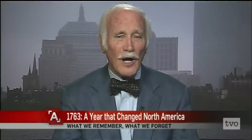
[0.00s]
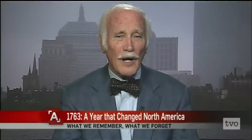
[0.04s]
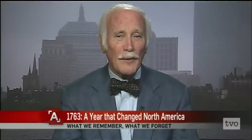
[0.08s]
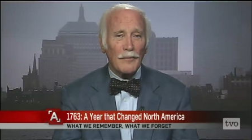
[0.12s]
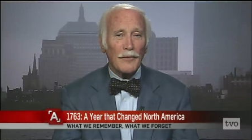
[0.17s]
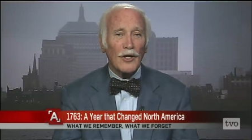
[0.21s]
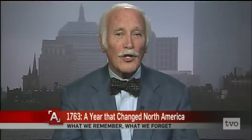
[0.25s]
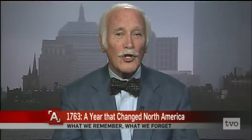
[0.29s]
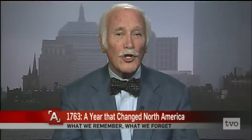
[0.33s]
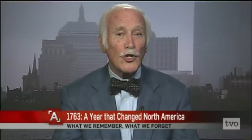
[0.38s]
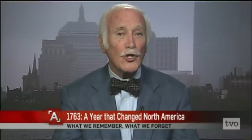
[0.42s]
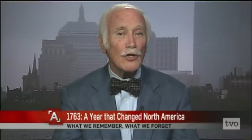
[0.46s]
I'm
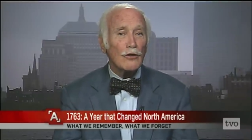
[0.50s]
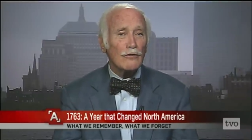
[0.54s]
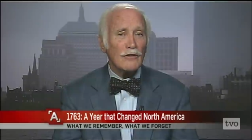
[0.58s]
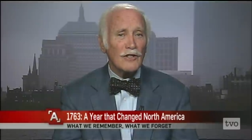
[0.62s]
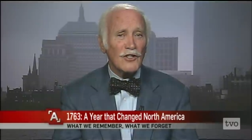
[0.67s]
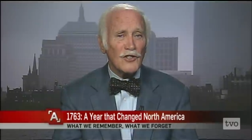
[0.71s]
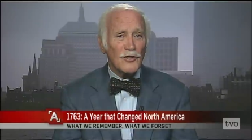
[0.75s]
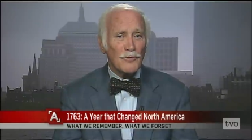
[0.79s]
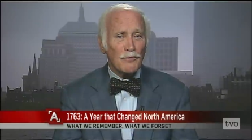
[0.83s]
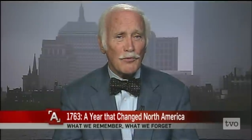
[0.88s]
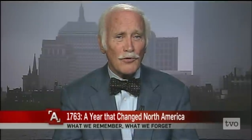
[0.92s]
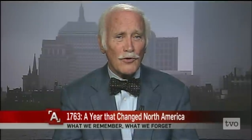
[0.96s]
a
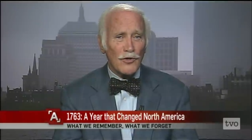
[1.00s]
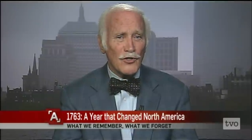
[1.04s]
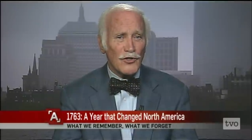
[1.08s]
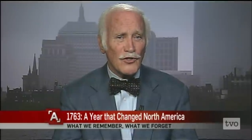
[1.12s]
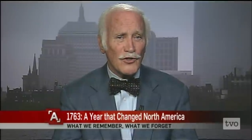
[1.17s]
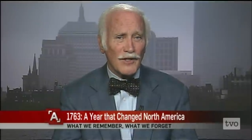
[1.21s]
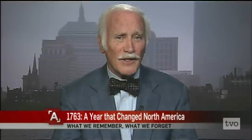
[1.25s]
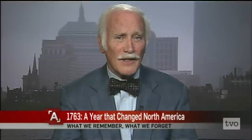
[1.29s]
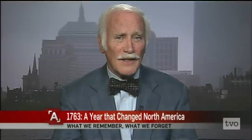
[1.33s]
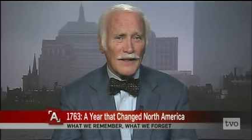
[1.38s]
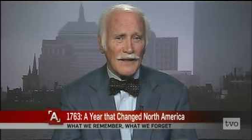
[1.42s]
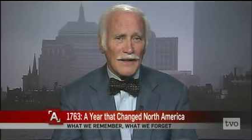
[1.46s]
curious
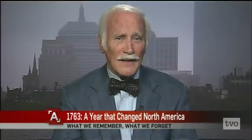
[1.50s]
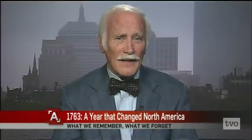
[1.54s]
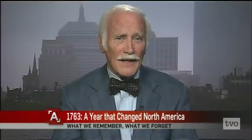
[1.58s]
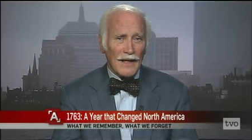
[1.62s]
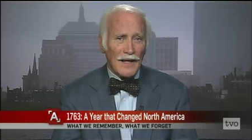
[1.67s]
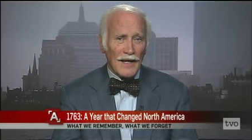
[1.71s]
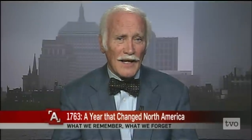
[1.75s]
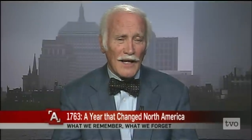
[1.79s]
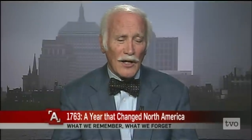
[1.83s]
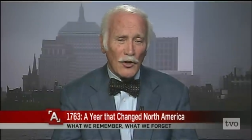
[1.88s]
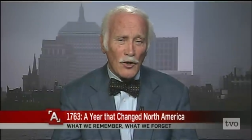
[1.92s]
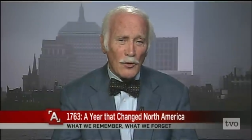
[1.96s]
person,
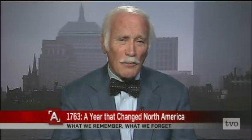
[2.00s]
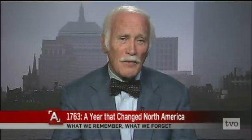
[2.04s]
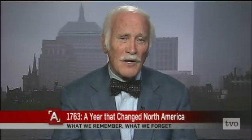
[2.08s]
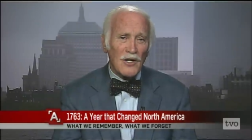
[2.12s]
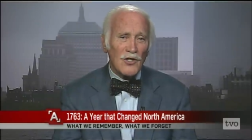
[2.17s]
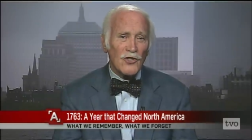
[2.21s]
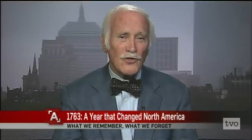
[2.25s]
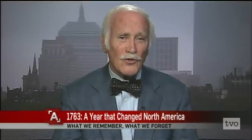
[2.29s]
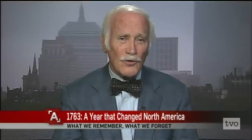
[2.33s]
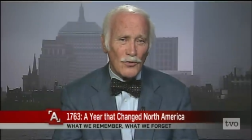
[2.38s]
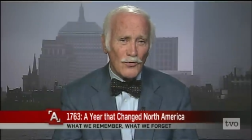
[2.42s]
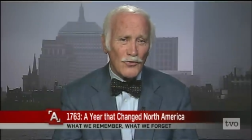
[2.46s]
and I hope my
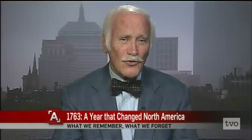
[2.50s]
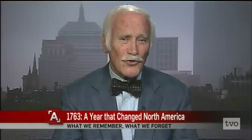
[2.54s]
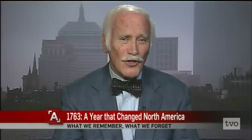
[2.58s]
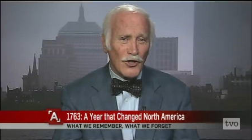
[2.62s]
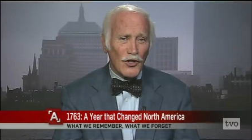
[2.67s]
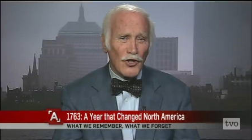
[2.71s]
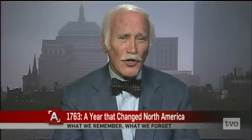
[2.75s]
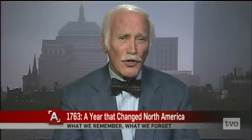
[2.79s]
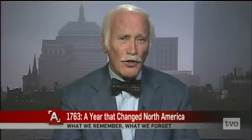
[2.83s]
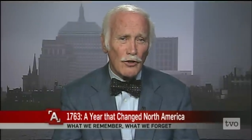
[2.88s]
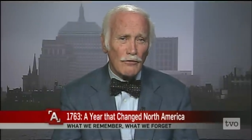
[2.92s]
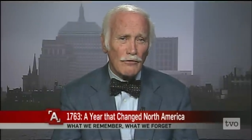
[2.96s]
students are
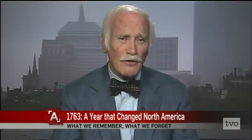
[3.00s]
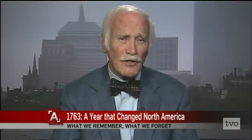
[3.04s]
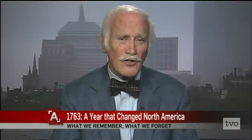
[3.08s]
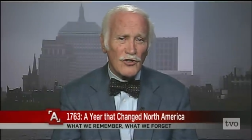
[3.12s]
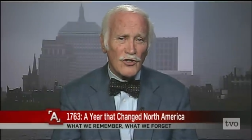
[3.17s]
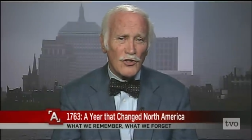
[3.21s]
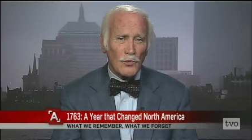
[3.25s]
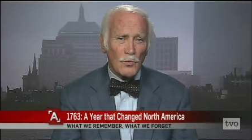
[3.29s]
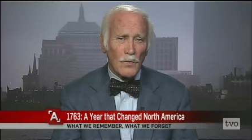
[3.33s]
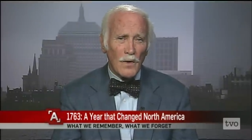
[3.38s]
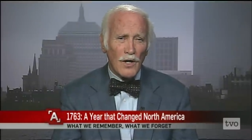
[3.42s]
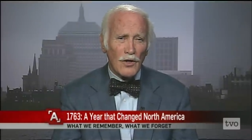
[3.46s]

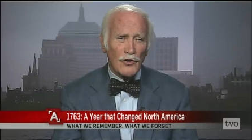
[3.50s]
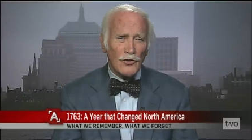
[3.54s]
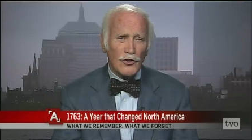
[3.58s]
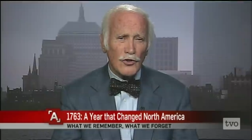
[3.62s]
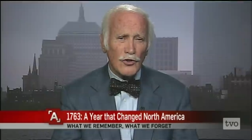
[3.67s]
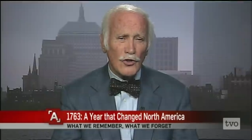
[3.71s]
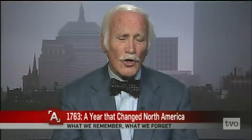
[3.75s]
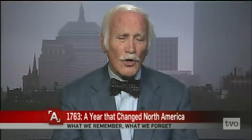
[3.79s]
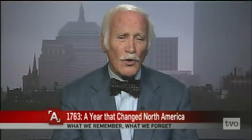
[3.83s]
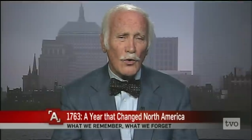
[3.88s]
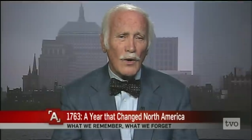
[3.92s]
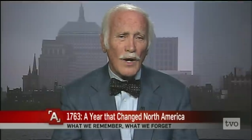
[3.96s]
curious as well to
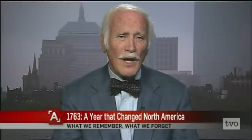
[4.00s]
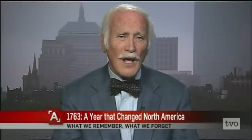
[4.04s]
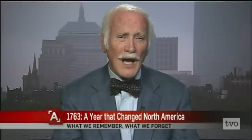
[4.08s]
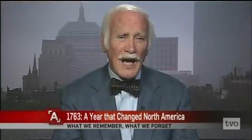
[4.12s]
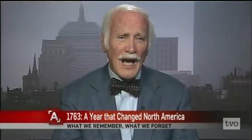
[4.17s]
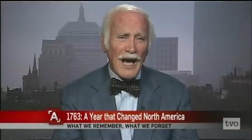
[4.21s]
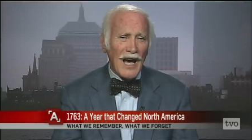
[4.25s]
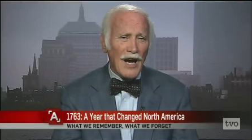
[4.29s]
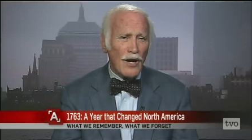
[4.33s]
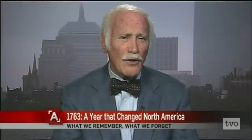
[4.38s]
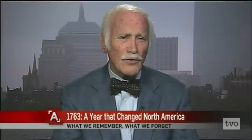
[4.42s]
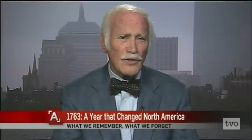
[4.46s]
know,
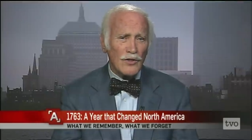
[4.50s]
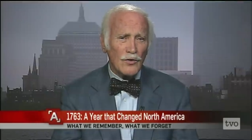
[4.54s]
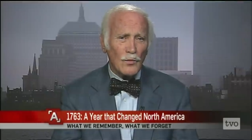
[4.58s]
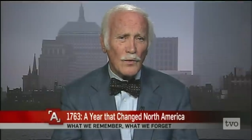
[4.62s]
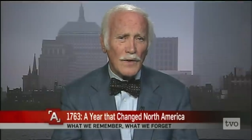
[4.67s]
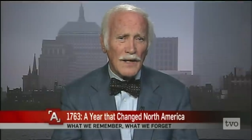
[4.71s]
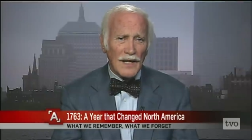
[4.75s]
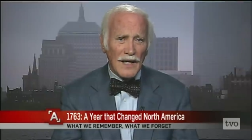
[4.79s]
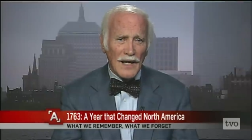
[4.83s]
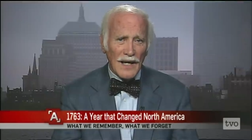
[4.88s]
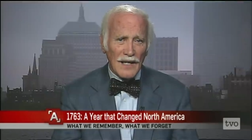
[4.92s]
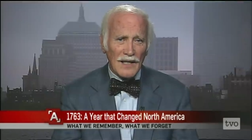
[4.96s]
how did
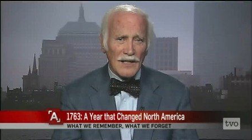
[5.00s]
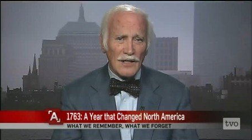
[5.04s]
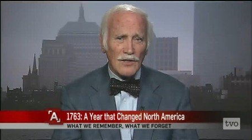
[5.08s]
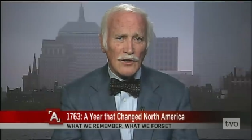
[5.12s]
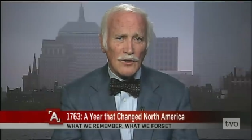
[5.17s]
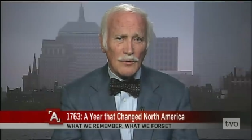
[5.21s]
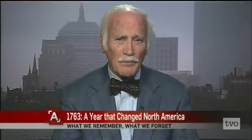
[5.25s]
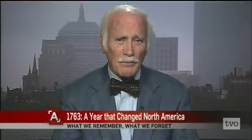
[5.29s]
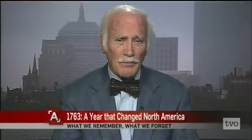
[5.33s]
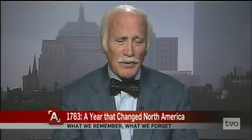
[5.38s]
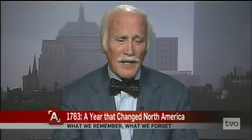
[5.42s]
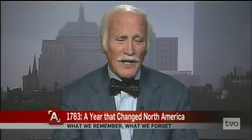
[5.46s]
we get
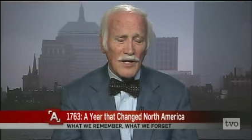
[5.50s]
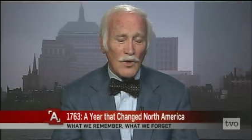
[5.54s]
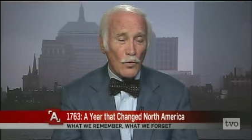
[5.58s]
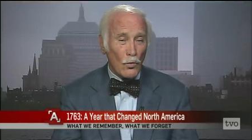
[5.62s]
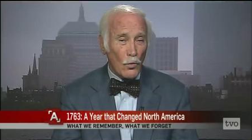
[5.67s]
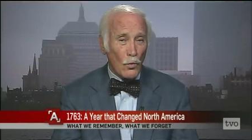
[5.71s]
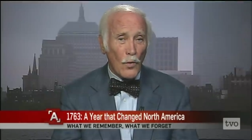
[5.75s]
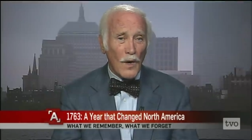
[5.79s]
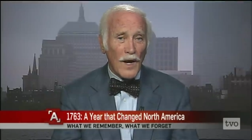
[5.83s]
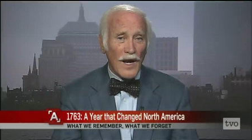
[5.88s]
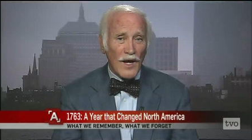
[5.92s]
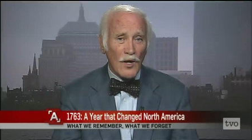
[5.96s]
to be
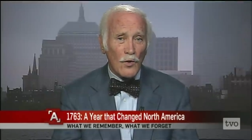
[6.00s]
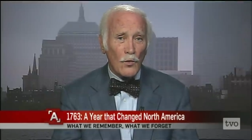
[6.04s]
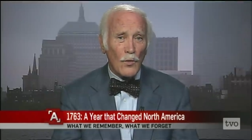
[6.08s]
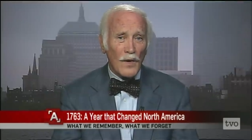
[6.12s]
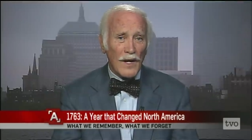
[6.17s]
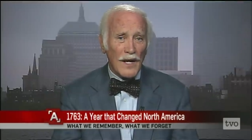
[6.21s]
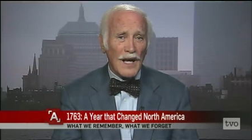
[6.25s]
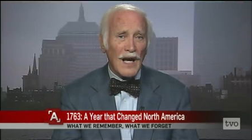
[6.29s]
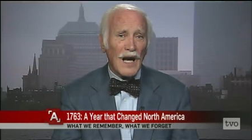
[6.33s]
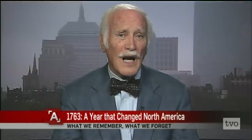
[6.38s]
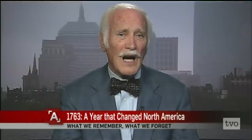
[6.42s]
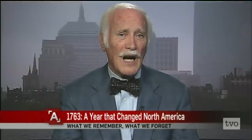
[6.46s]
where
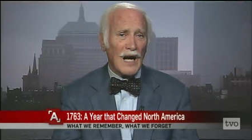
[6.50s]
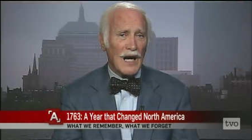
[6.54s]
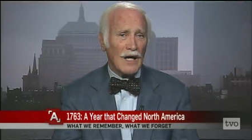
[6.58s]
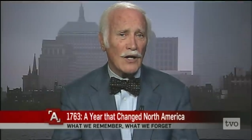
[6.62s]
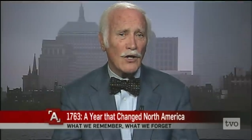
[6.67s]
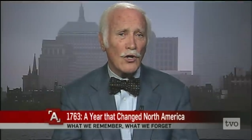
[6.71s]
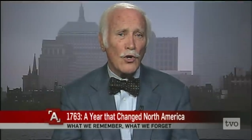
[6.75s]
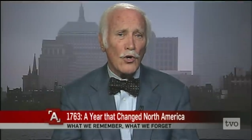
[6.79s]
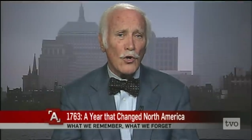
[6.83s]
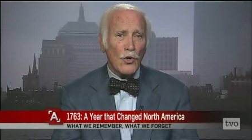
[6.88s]
we are?